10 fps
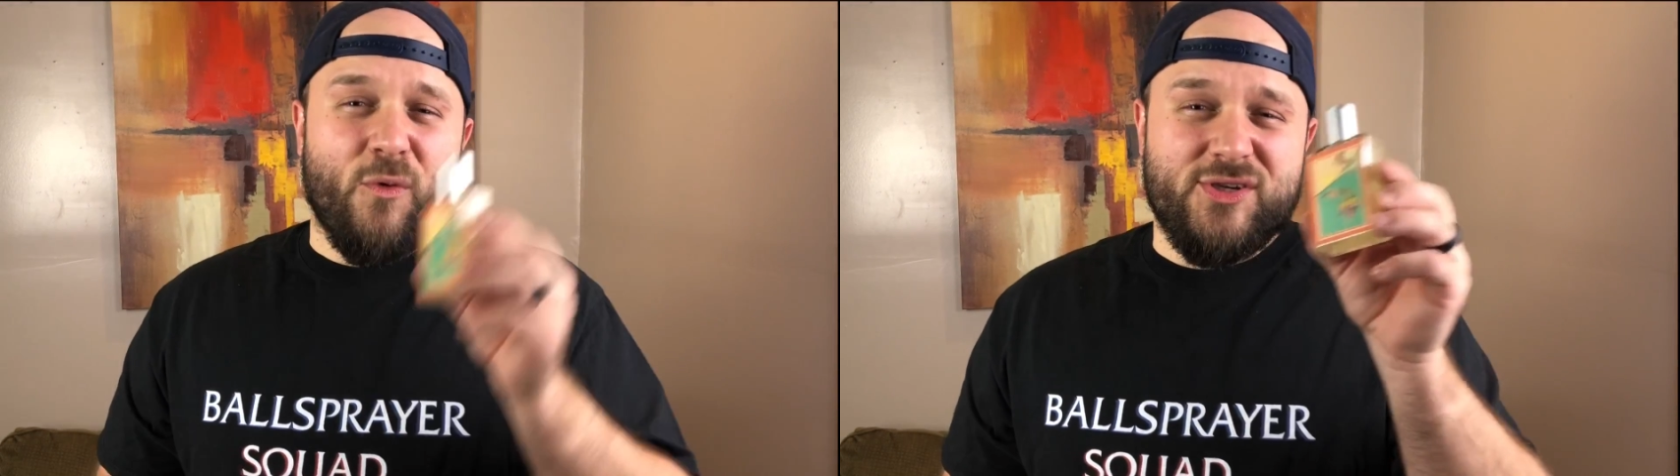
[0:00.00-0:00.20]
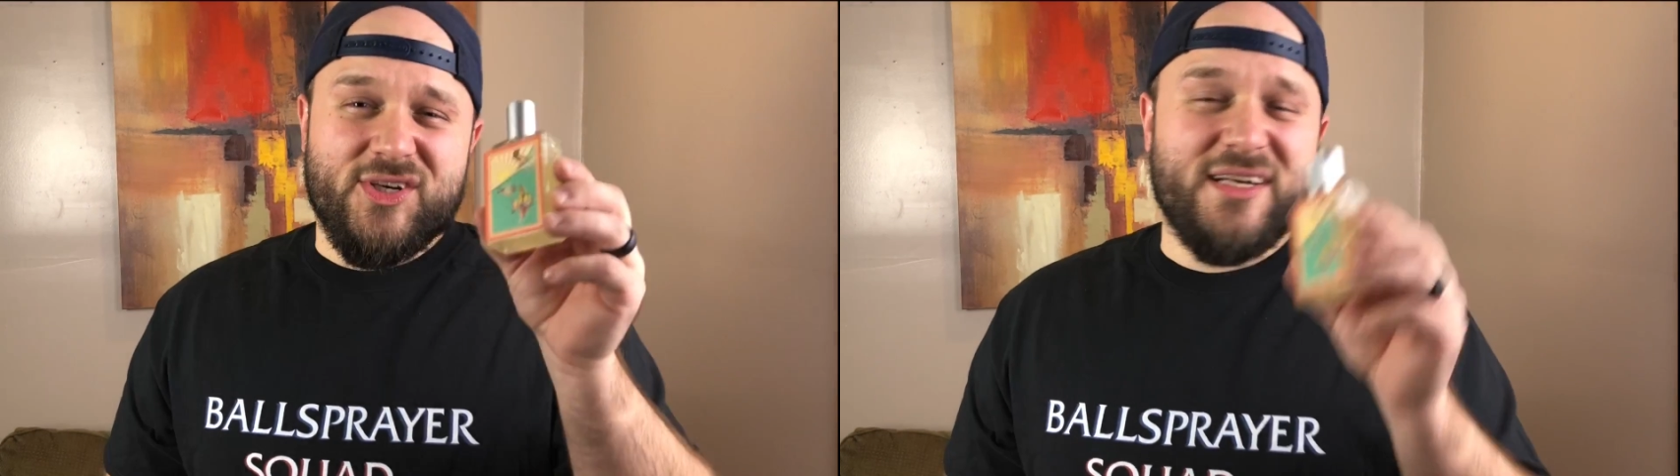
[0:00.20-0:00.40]

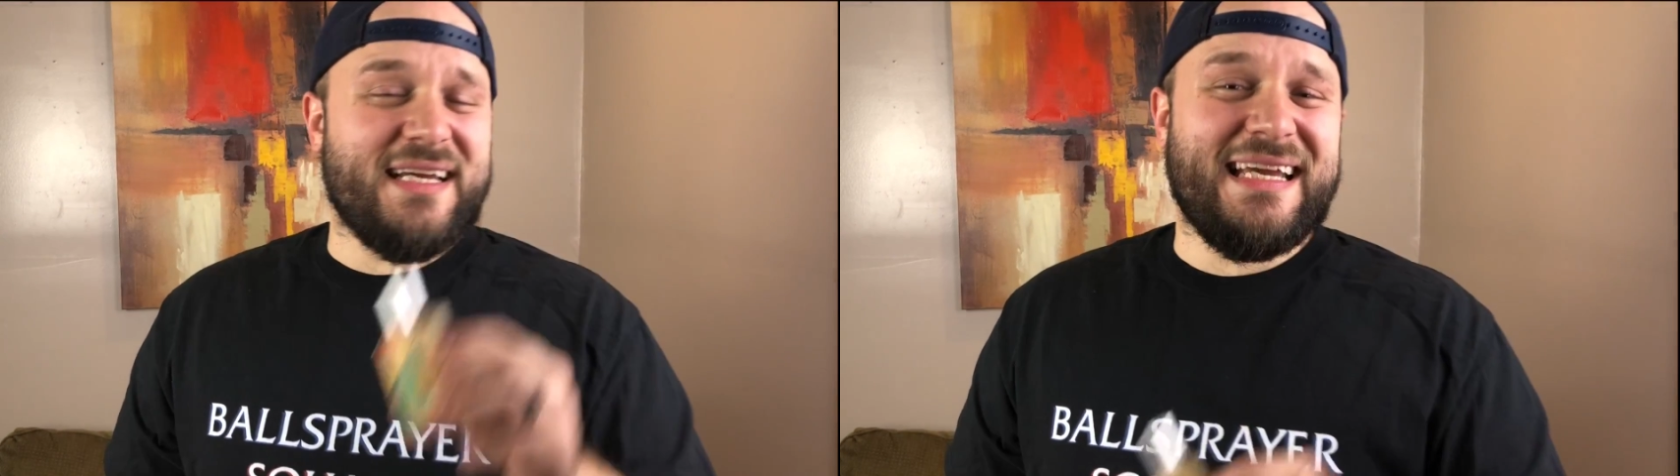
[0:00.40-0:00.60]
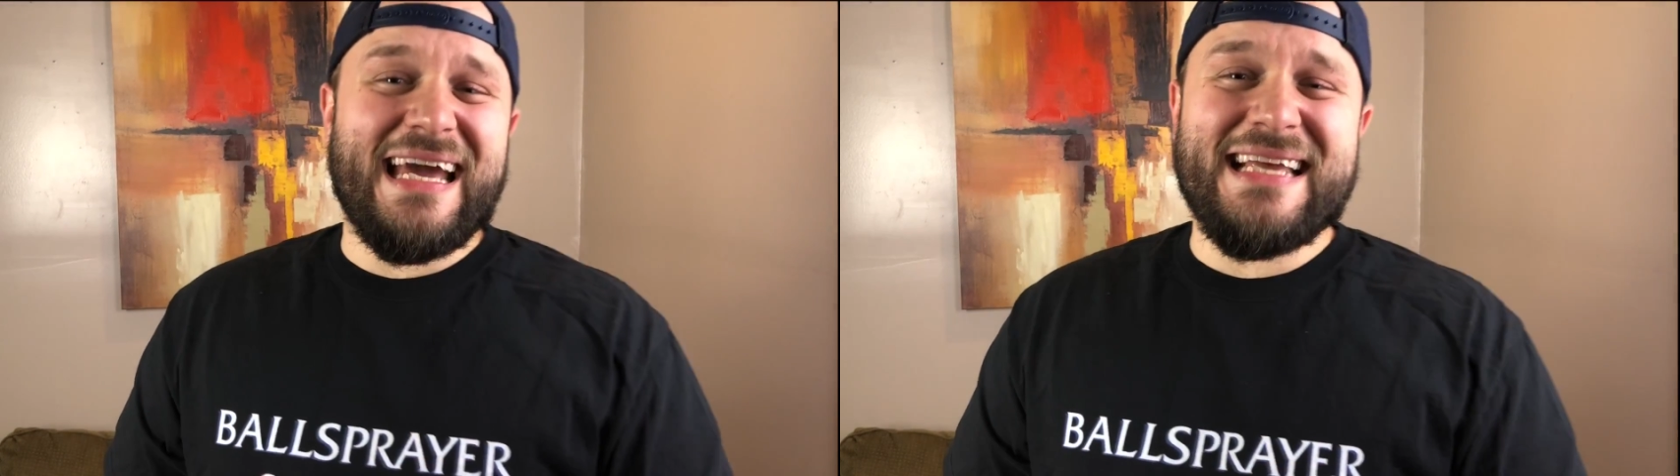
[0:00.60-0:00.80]
What you're
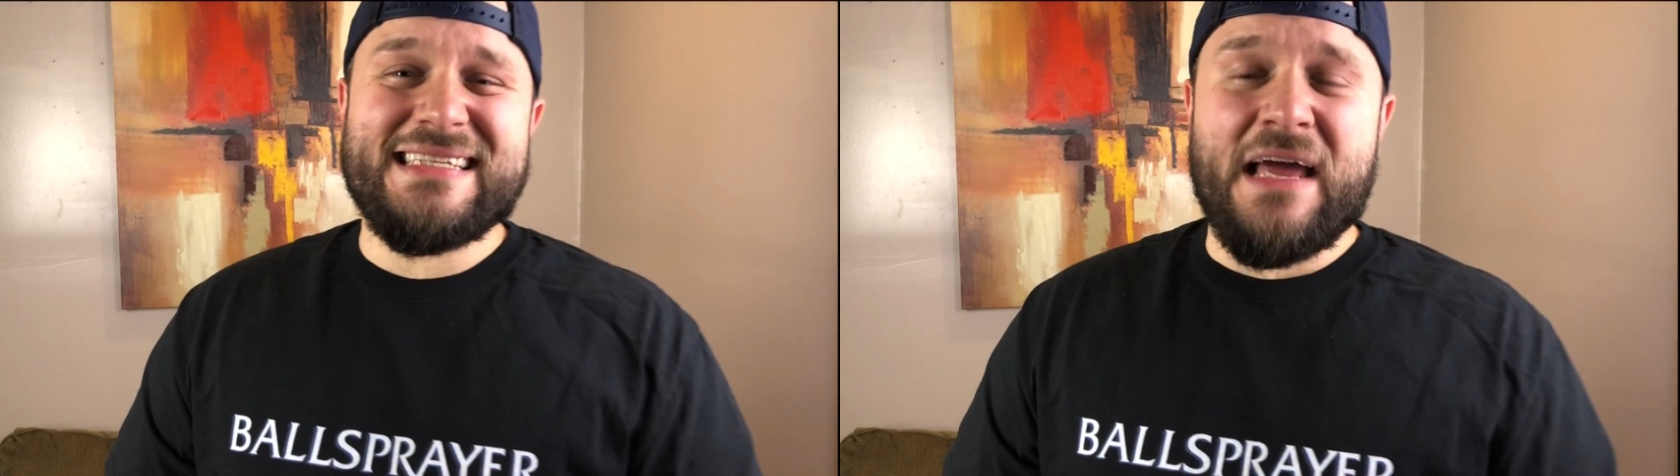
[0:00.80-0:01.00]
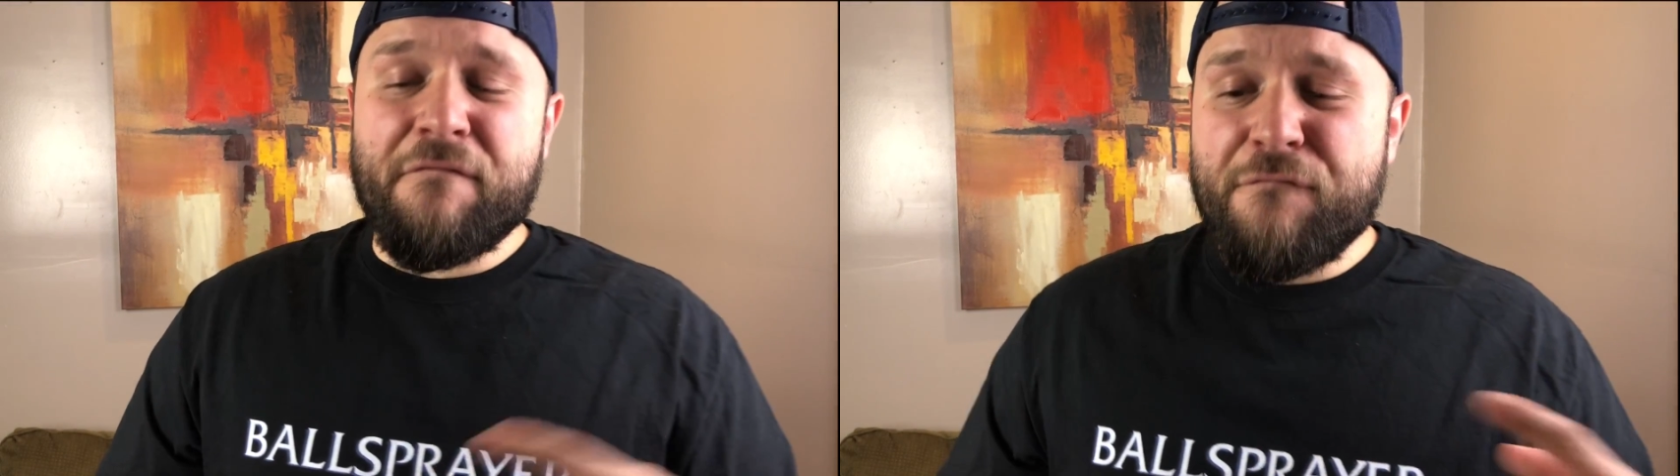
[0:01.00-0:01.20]
gonna get is
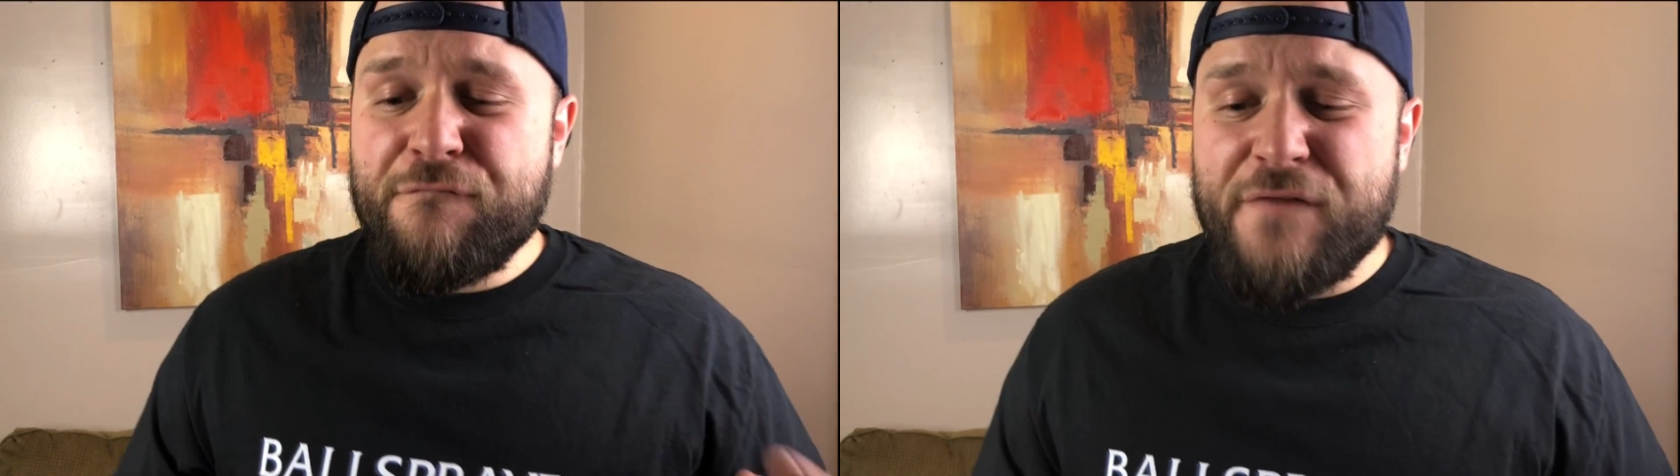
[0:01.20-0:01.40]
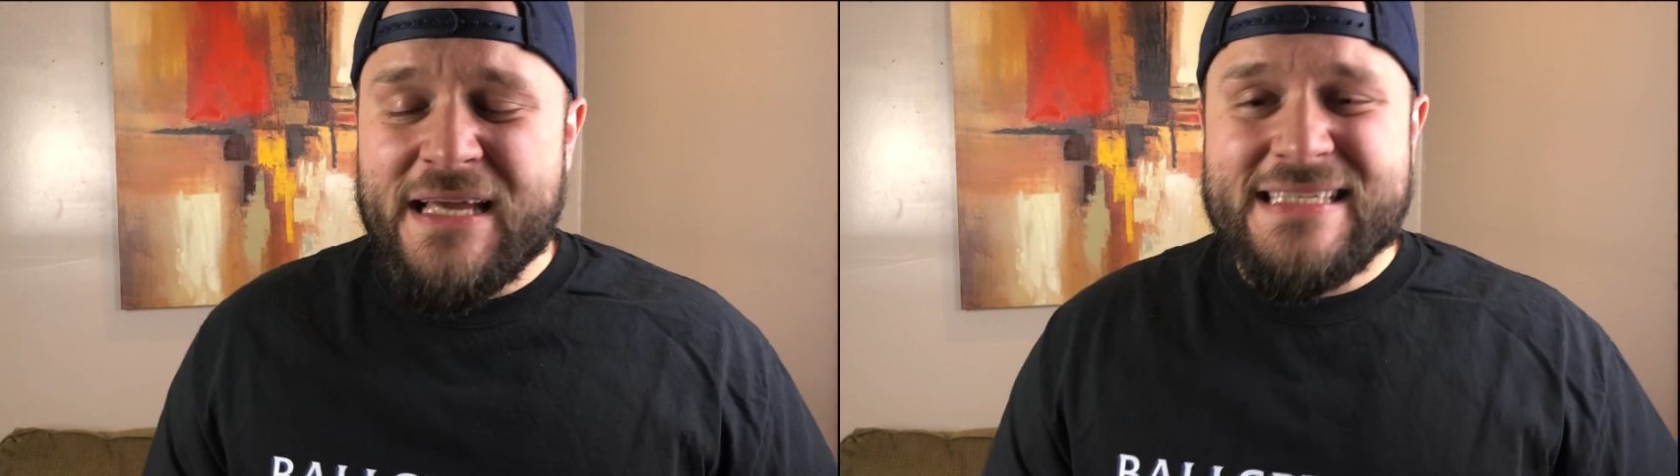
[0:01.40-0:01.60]
that
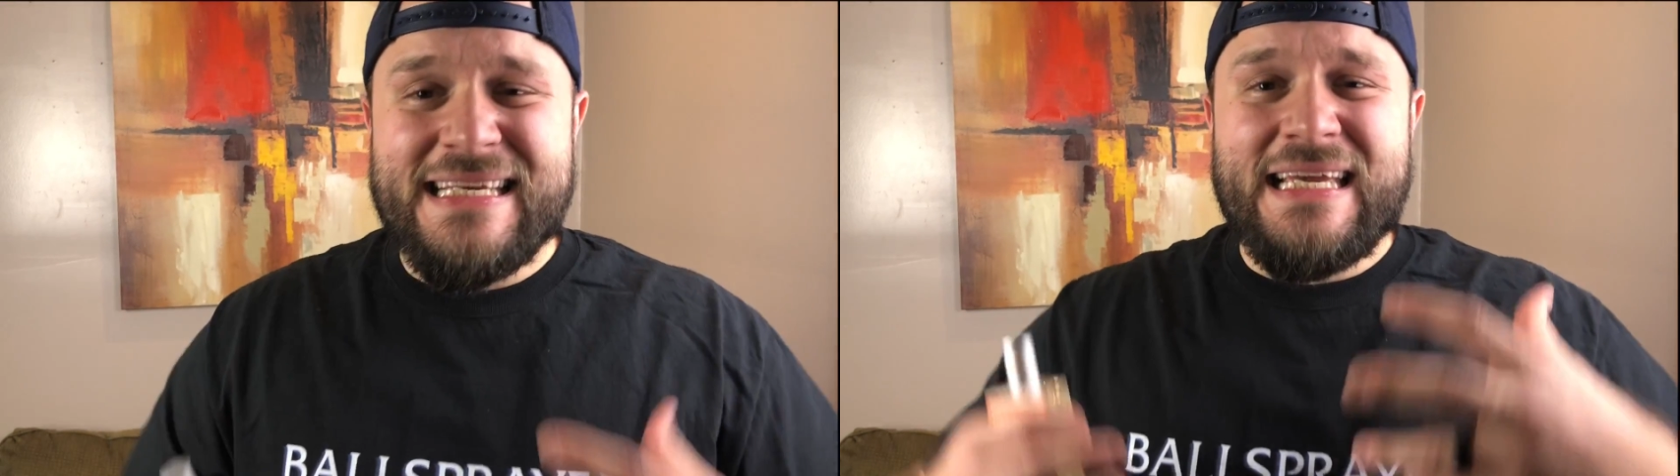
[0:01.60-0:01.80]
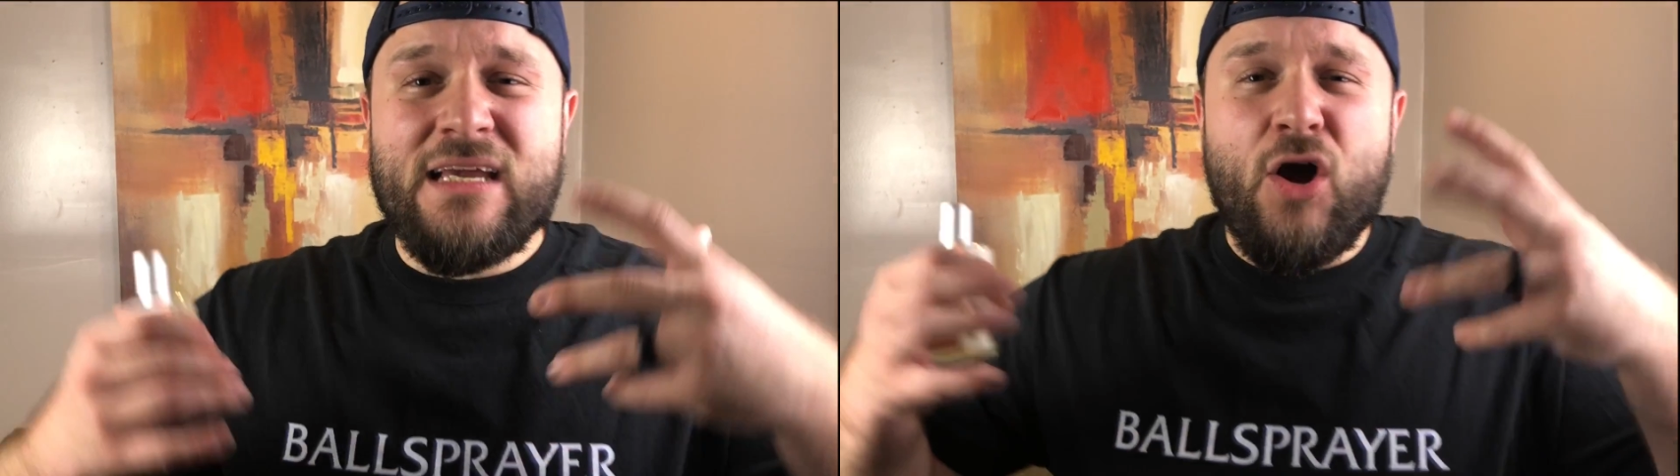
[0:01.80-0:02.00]

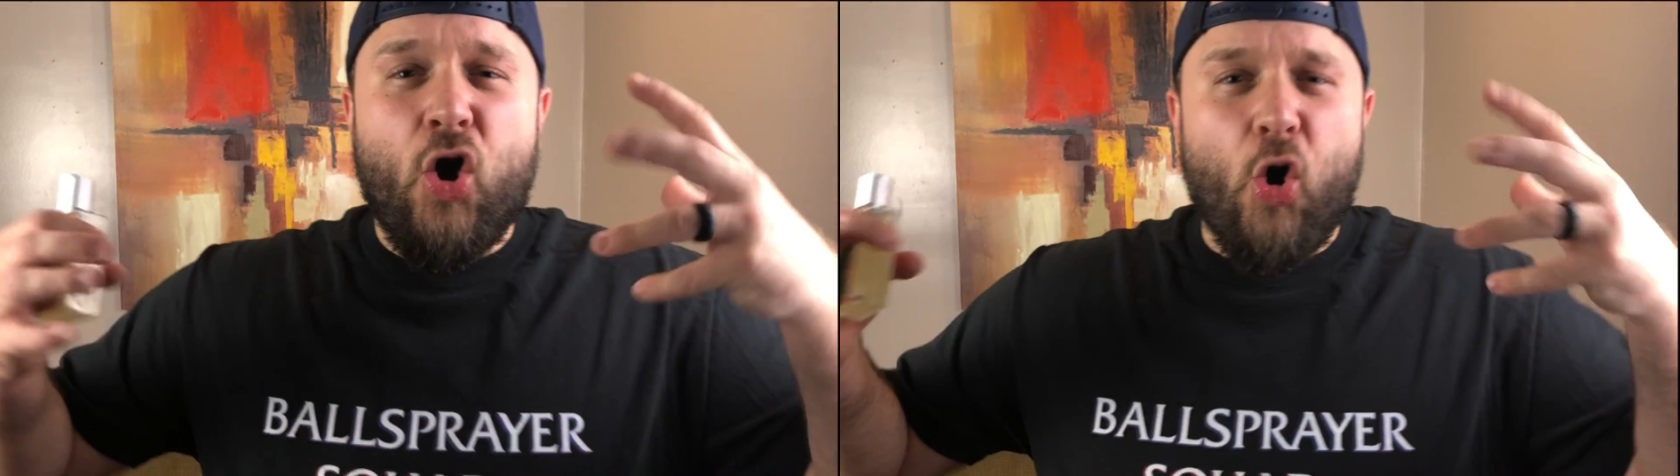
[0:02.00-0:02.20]
fizzy,